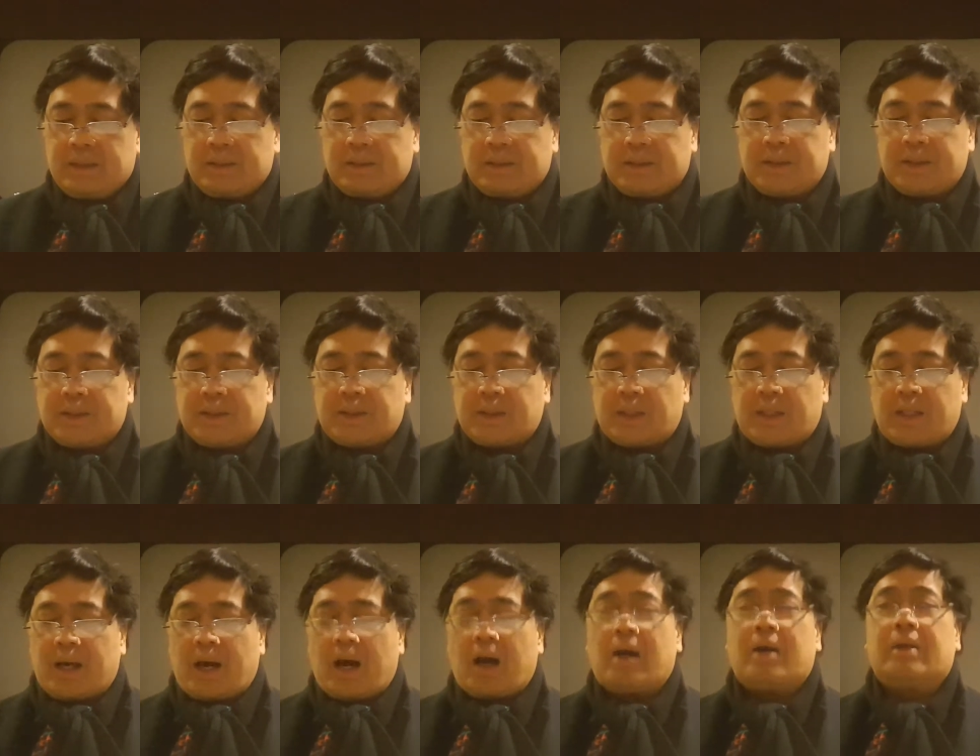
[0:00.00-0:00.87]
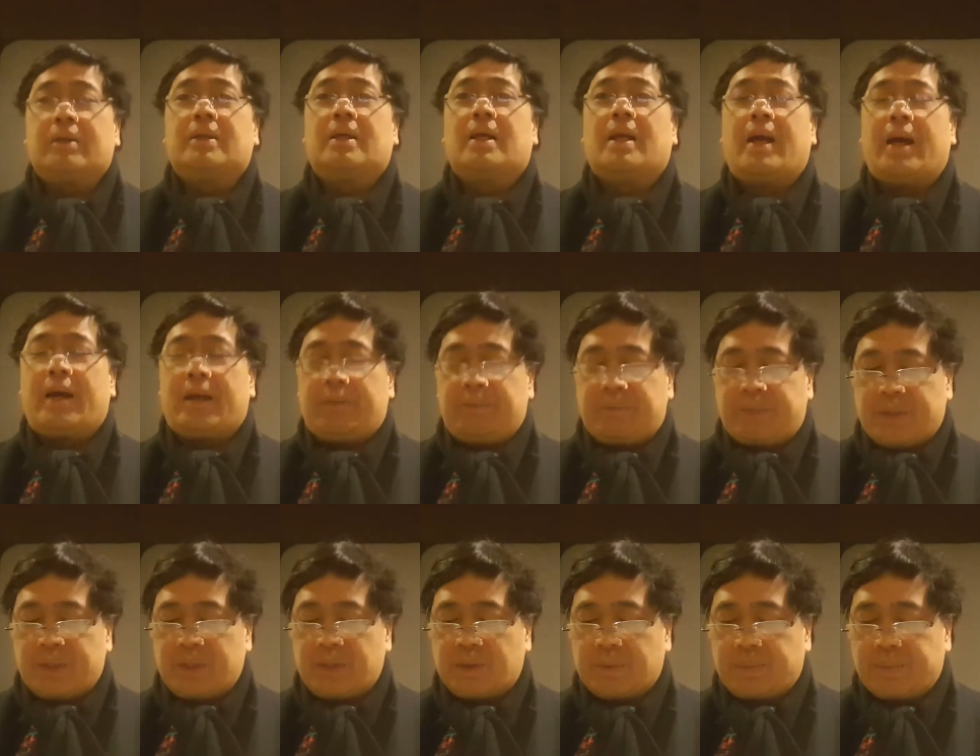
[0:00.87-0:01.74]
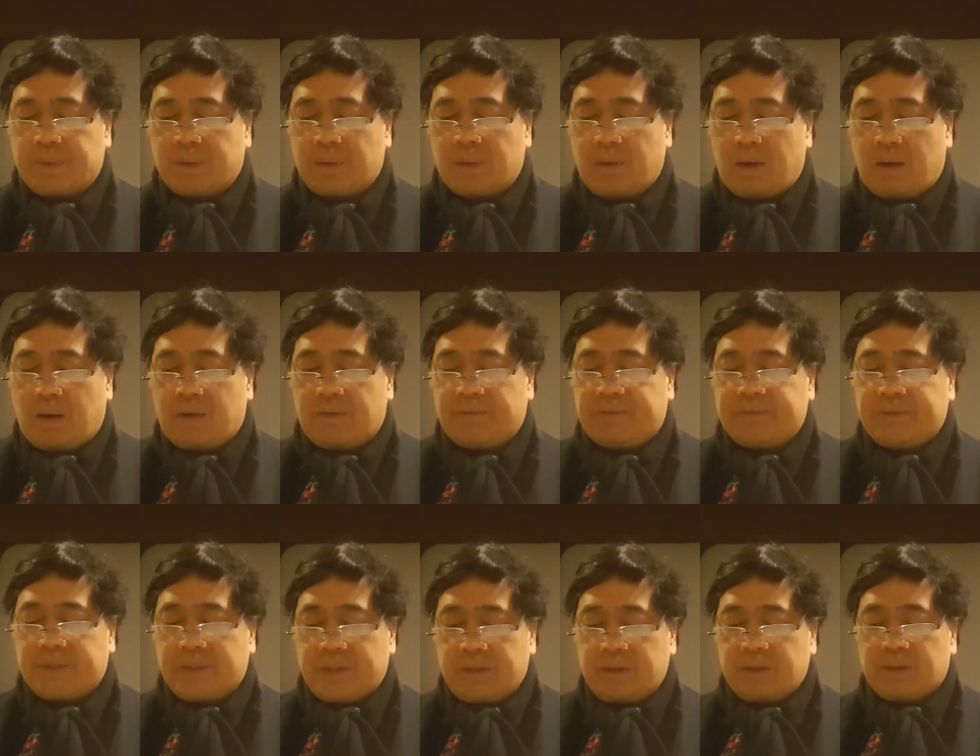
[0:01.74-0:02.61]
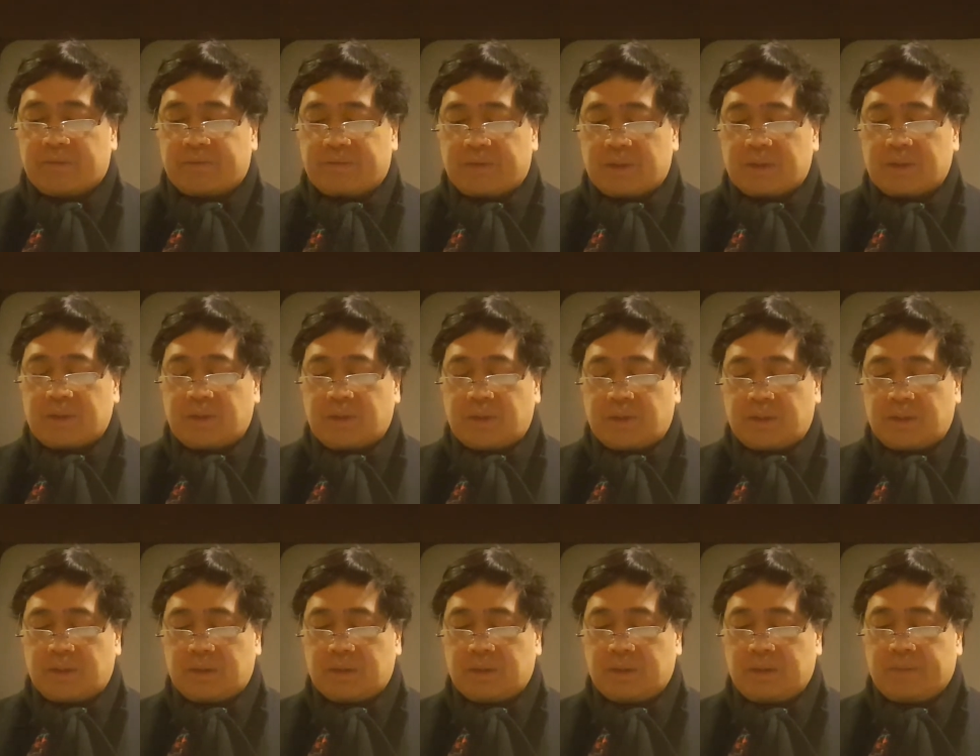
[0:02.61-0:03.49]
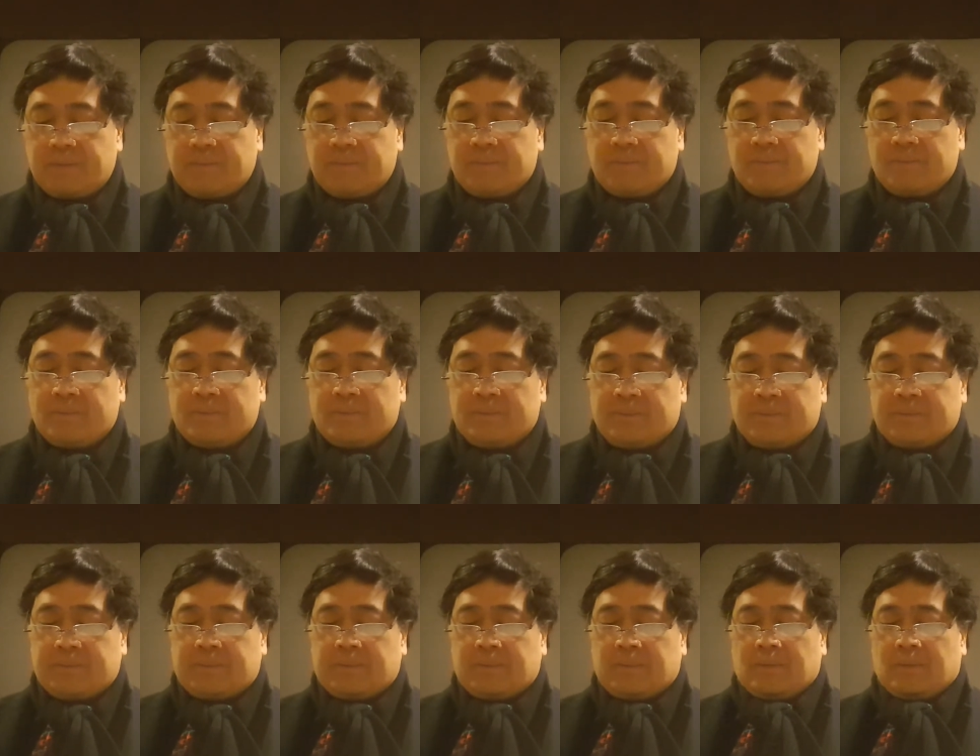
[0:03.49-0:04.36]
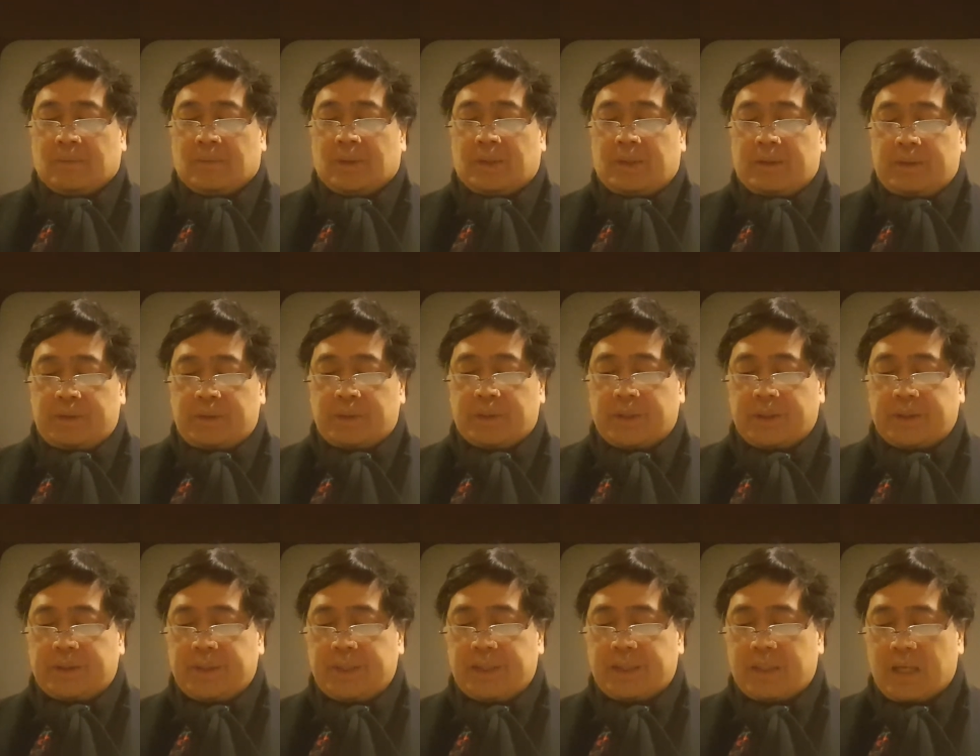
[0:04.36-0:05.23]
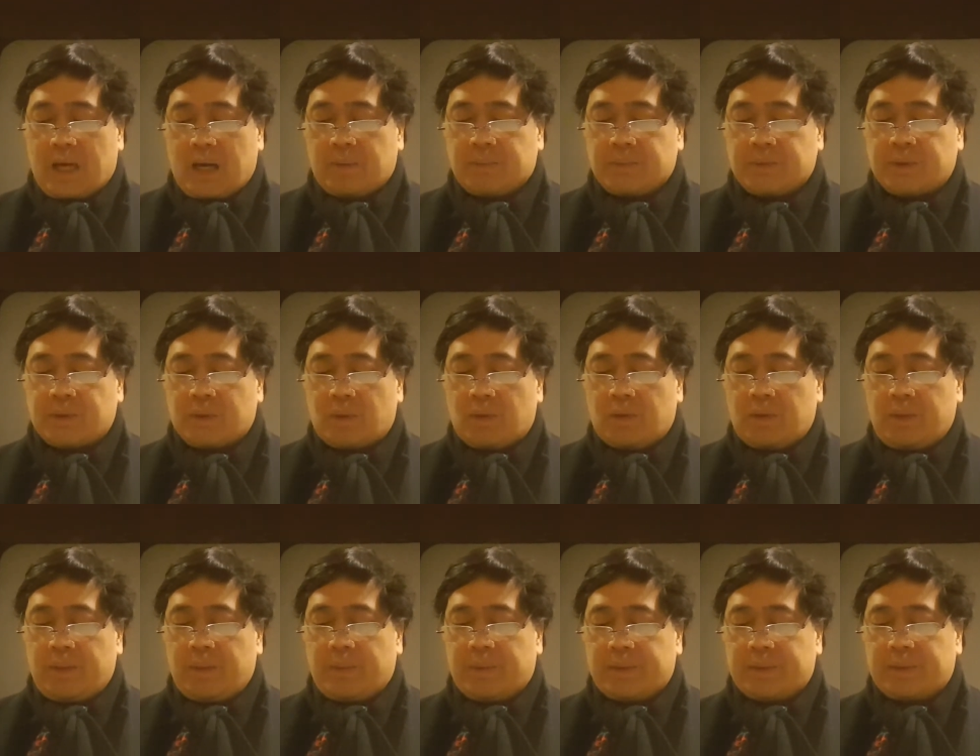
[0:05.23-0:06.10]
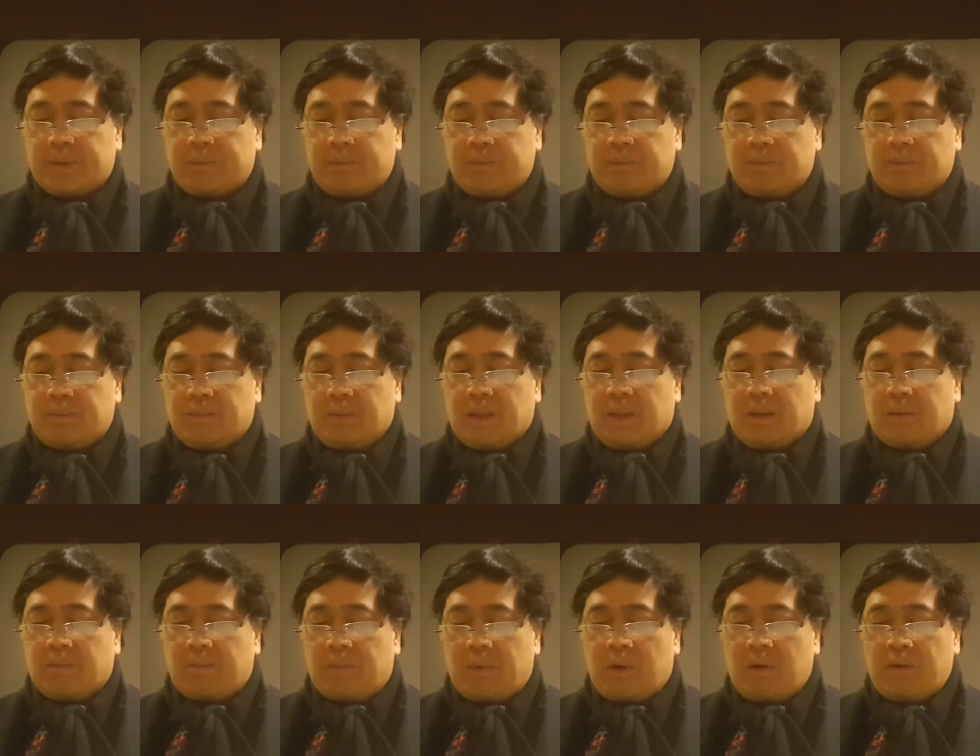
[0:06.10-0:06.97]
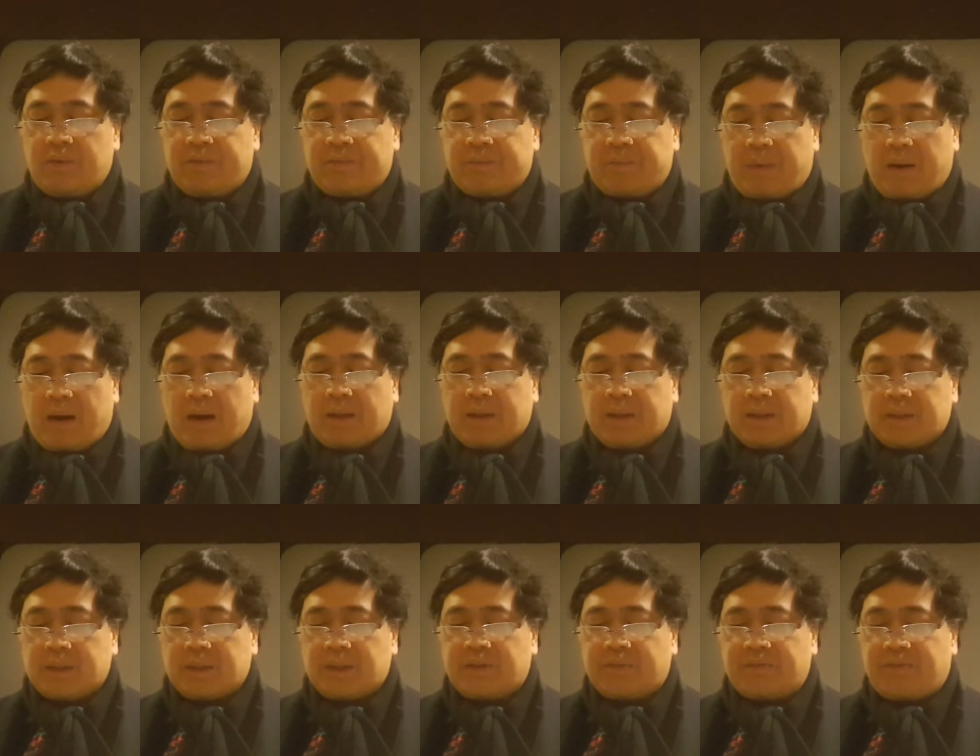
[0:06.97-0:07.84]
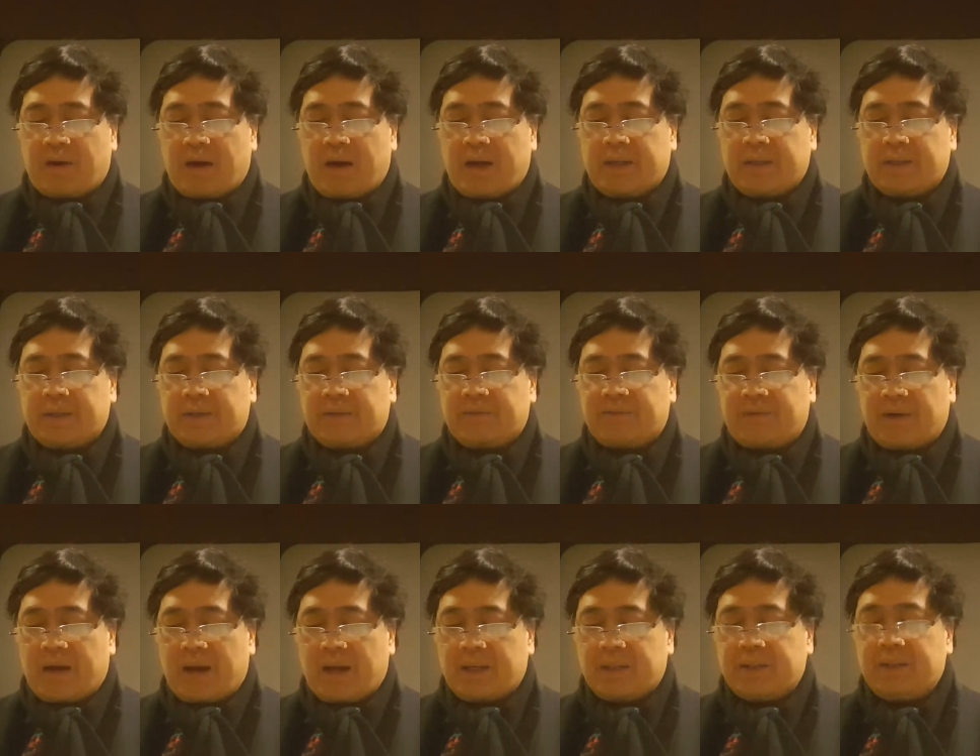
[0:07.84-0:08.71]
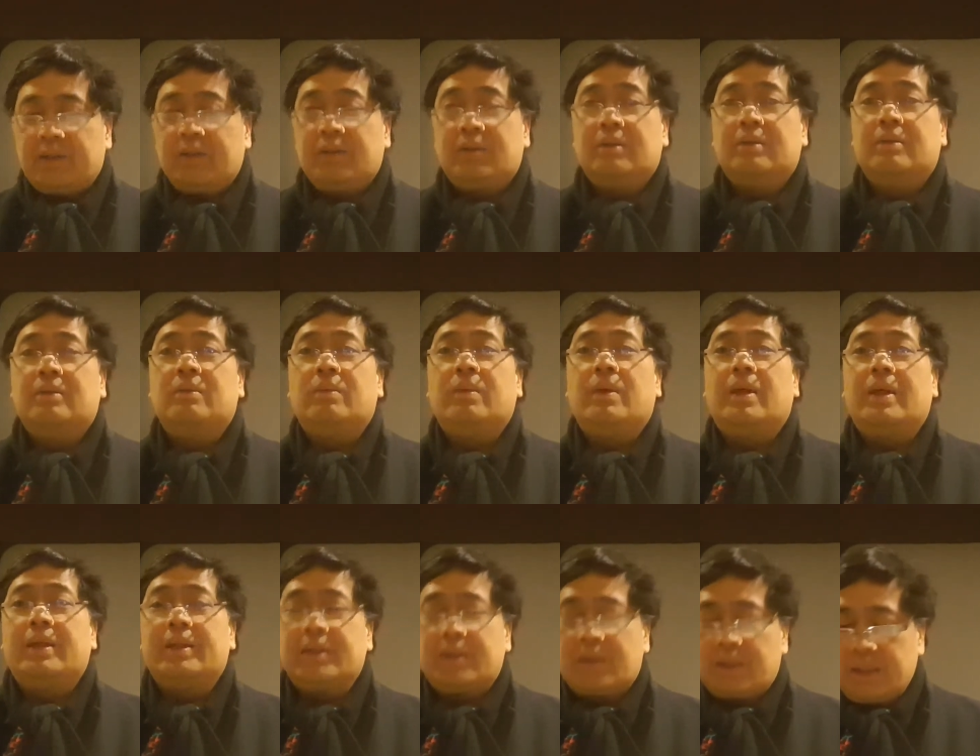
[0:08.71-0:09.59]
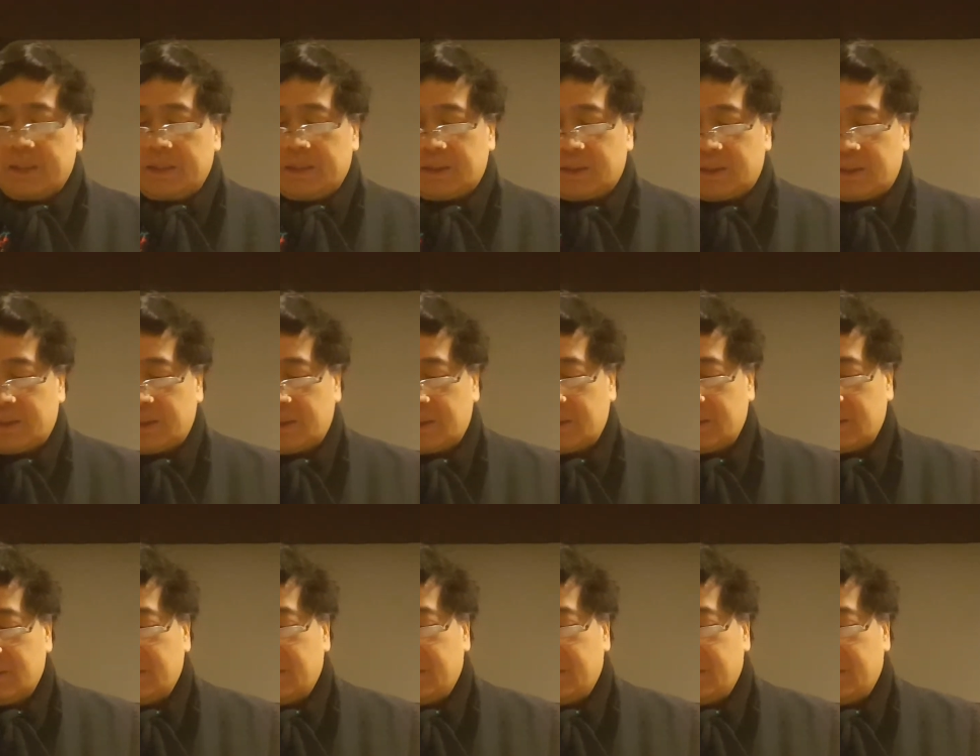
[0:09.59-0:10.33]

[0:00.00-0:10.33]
This is an ironclad principle of the universe. Unity comes only when both partners find their value will increase.